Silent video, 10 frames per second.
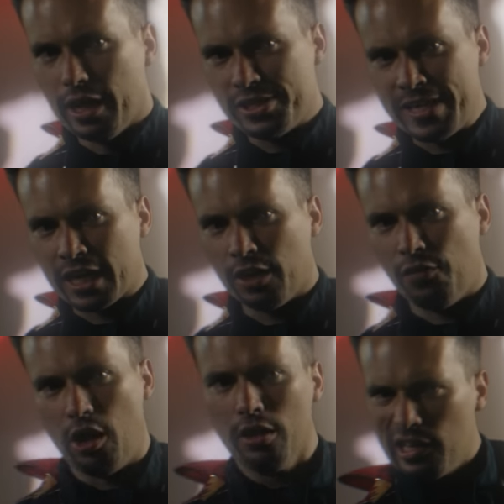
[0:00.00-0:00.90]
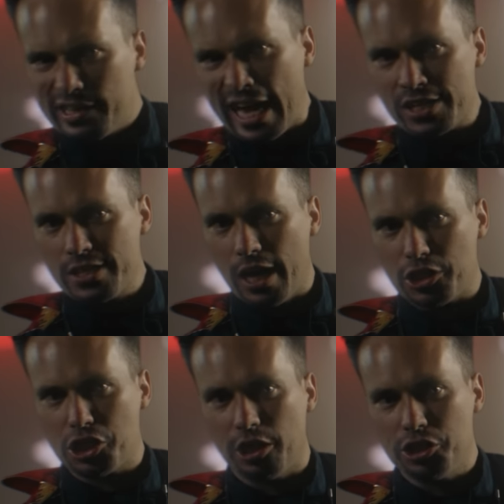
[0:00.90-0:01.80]
And second of all, that's
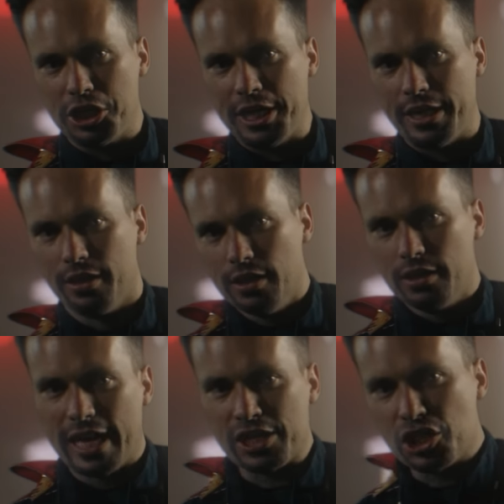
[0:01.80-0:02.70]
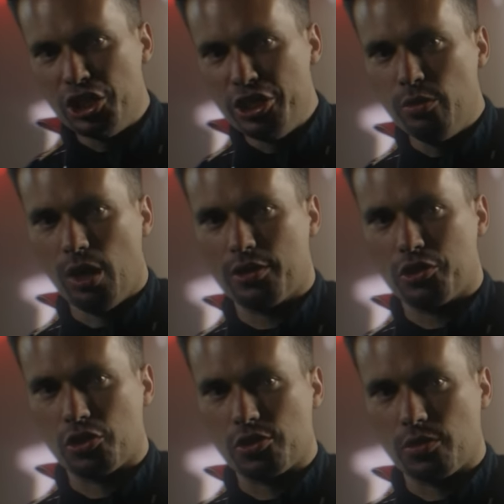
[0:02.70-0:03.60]
not Shang-Chi. That's the new Doctor